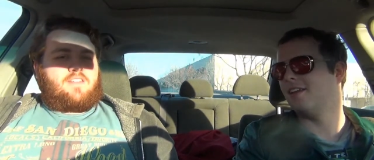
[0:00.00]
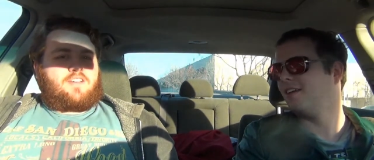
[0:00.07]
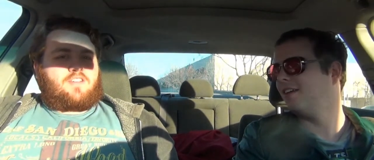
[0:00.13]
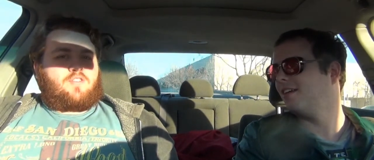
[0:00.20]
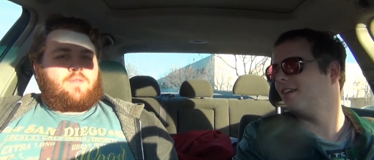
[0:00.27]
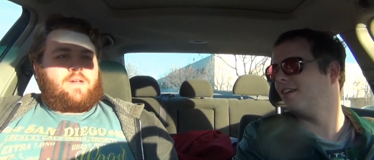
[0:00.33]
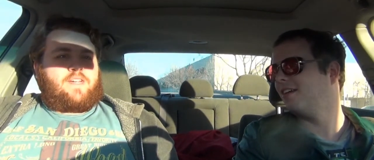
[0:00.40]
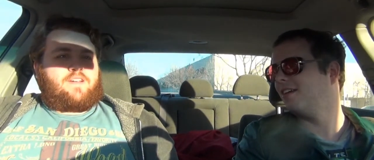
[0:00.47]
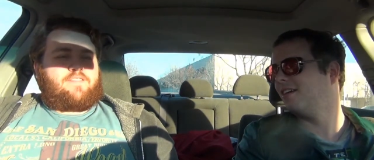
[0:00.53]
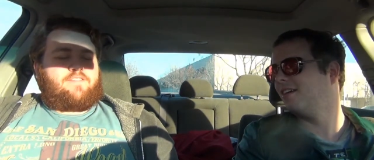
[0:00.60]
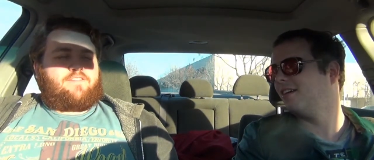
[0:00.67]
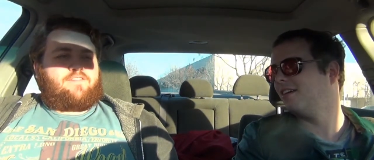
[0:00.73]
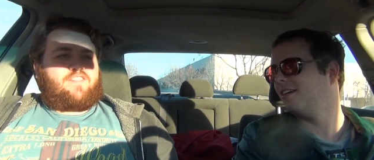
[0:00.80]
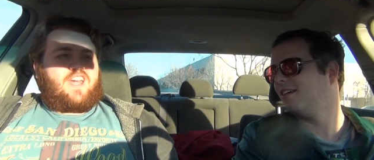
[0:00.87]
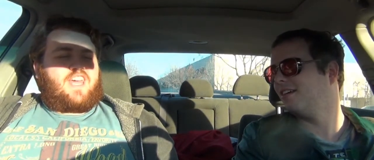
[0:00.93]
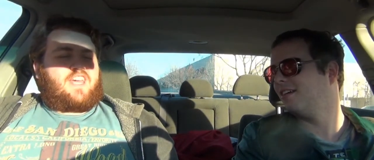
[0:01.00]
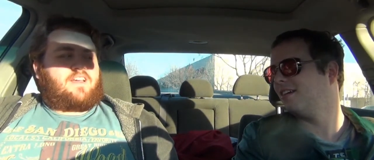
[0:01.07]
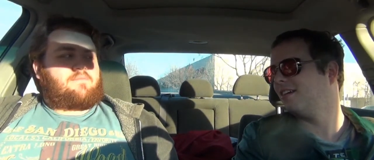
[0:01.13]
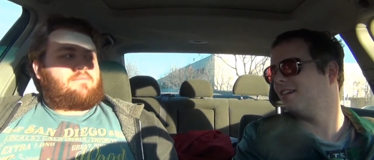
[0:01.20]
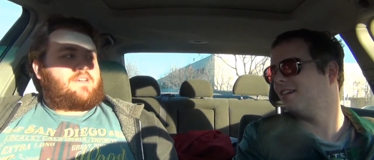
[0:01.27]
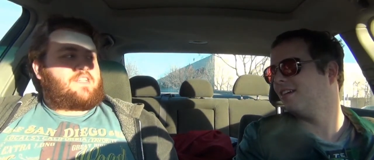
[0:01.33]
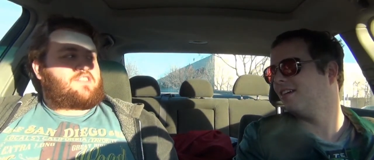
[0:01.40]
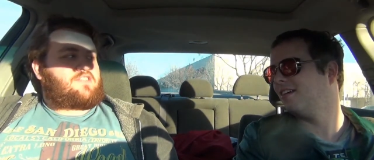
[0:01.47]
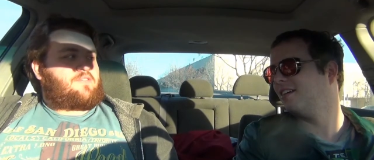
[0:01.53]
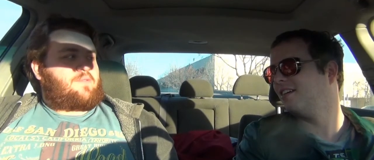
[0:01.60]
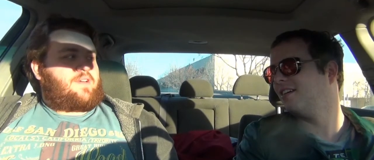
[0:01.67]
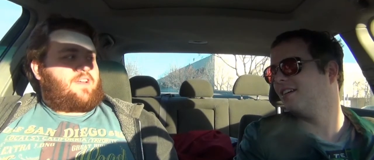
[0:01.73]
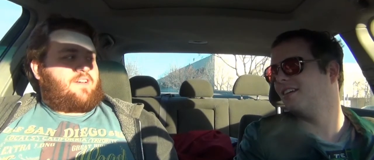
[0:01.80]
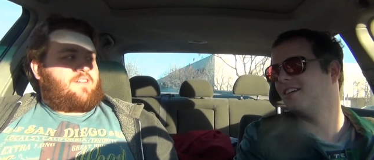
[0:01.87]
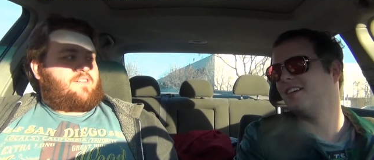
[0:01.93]
Speaker 1: boyfriend. the queen of vague
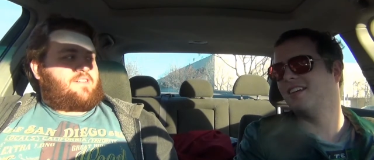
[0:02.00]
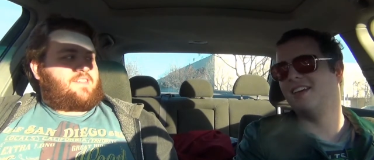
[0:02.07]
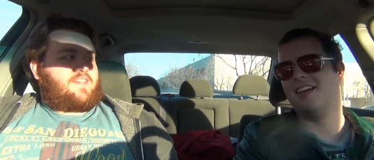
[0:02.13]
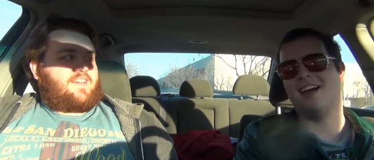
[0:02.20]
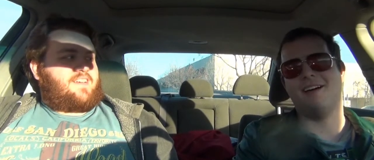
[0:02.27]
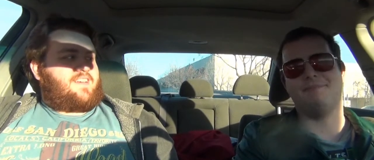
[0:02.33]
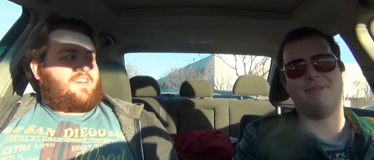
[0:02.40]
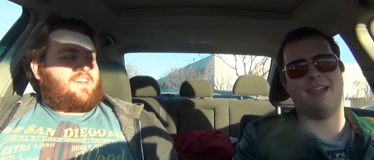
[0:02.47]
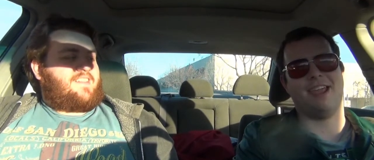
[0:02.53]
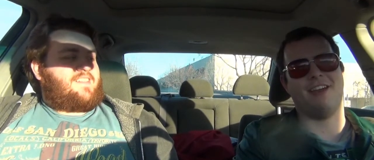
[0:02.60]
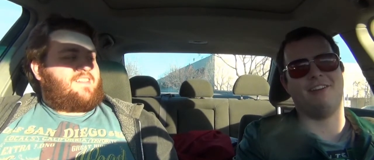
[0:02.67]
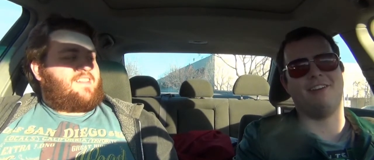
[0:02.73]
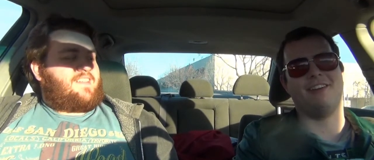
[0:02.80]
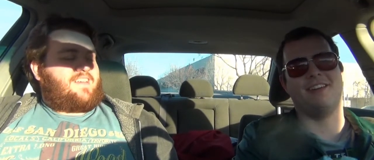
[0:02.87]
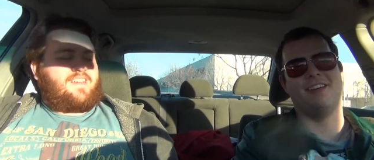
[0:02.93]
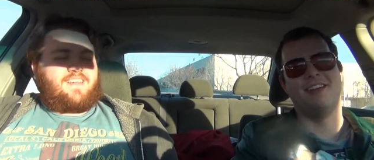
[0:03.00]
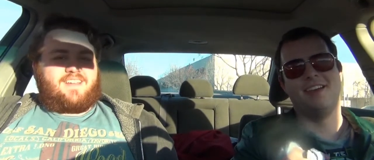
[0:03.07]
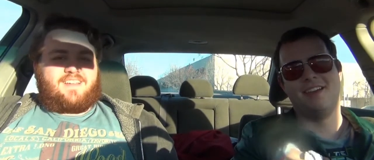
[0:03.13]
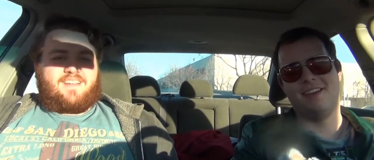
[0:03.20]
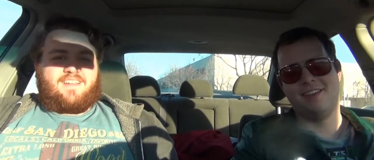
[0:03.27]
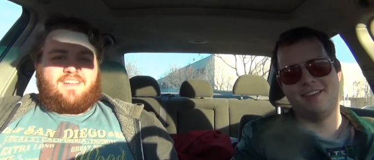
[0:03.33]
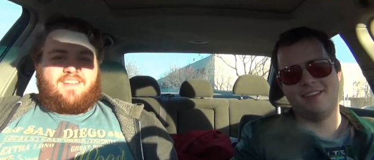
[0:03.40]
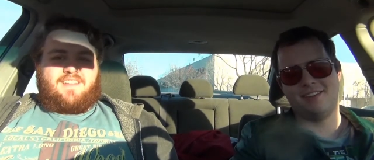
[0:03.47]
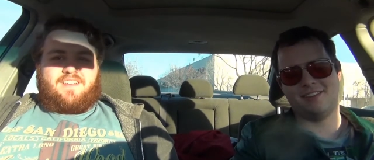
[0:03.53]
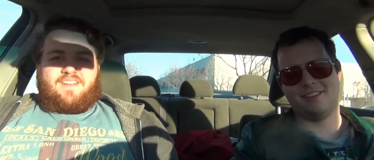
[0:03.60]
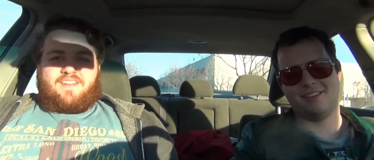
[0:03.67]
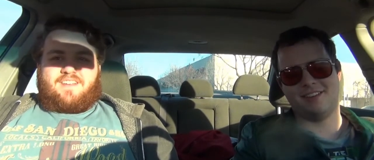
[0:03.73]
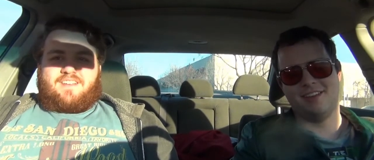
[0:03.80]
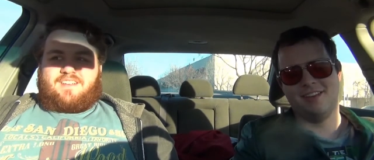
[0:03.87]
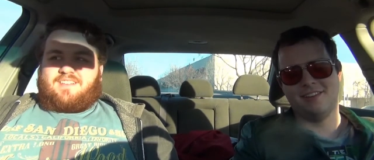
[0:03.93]
mystery hunting.
Speaker 2: Apparently. And, like,
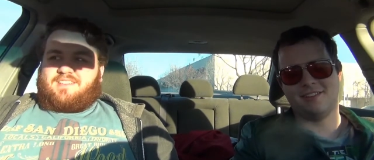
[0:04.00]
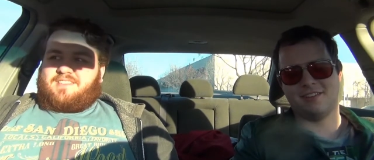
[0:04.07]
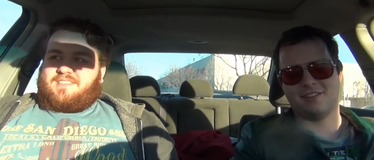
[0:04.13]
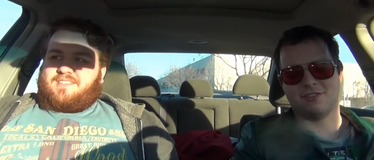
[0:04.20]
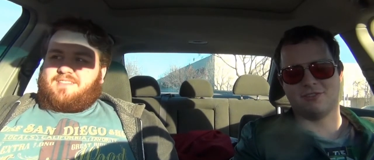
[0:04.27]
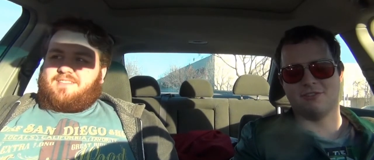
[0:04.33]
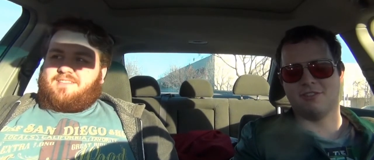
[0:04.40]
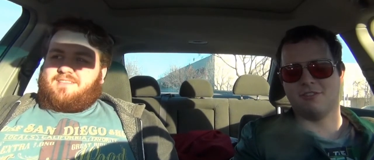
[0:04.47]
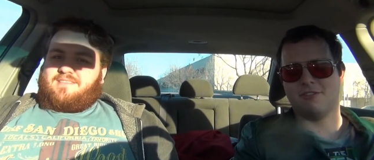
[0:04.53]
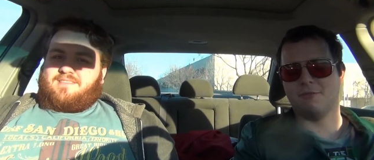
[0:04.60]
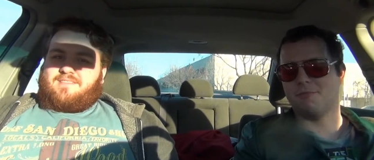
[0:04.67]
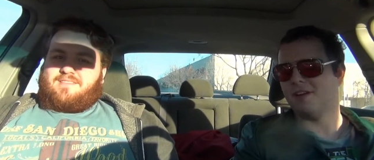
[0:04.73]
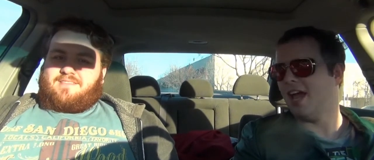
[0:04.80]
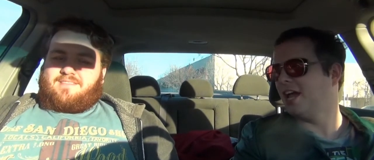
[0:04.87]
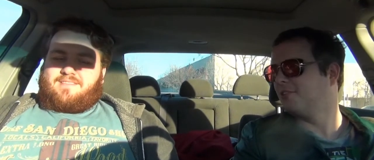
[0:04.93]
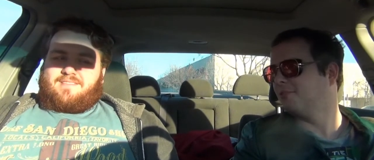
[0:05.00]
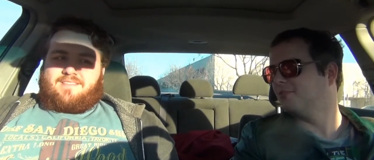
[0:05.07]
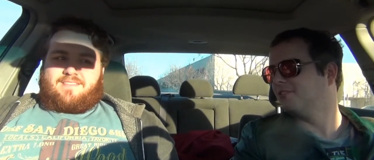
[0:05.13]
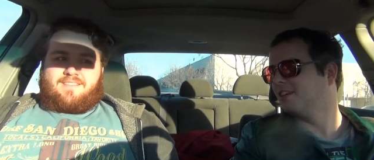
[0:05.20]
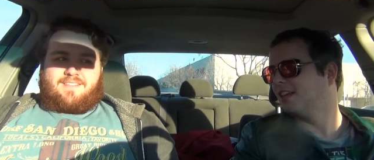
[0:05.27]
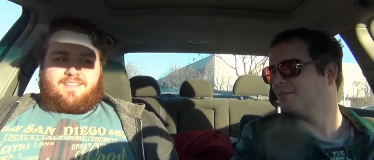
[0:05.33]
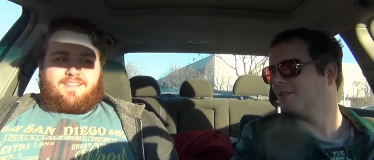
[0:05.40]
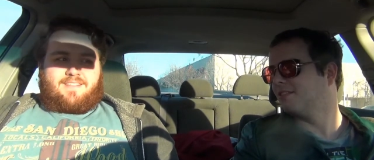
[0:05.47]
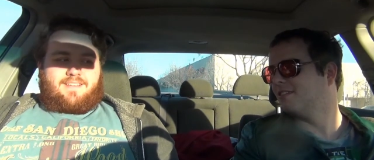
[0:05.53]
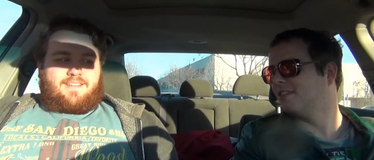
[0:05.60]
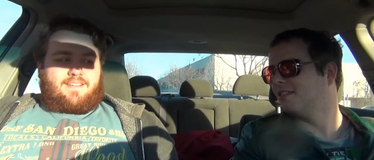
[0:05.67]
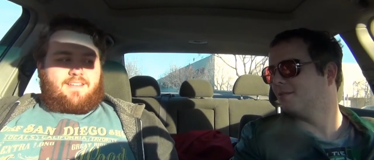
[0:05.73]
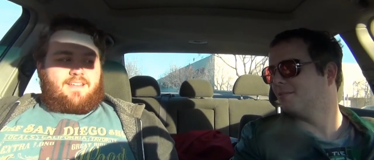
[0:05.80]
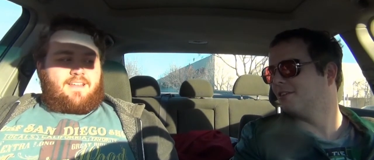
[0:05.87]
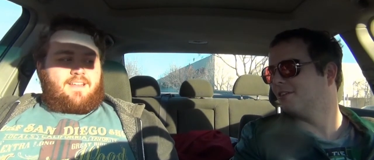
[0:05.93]
just join the Supernatural team on
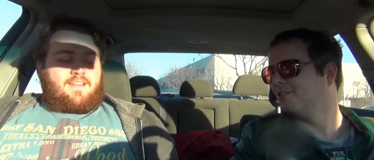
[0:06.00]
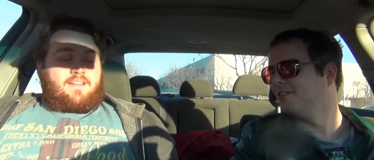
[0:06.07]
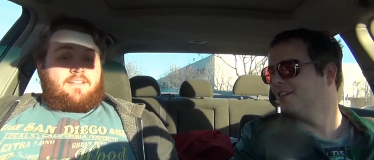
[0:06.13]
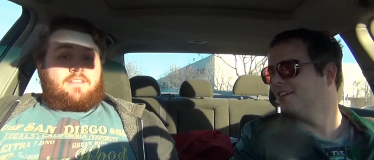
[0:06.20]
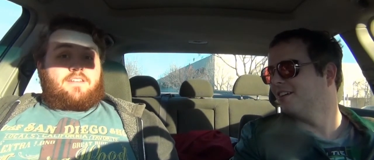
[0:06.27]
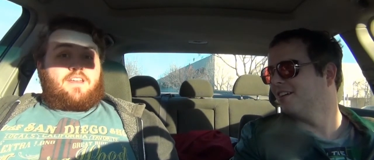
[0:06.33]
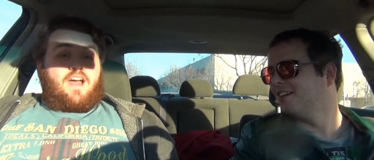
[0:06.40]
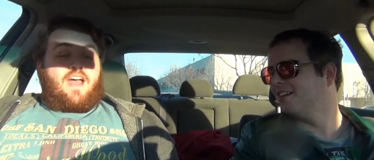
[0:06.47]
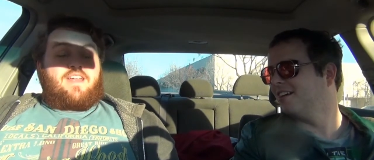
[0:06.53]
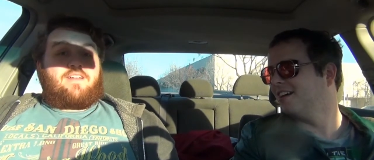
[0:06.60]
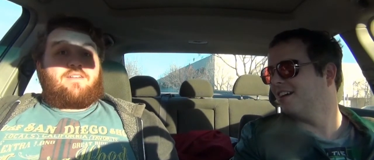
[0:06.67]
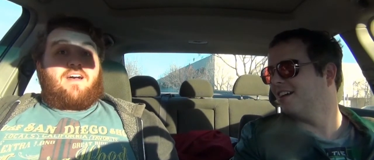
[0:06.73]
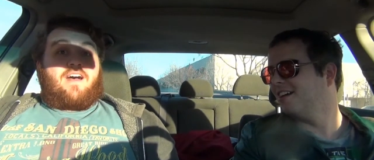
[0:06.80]
C W.
Speaker 1: I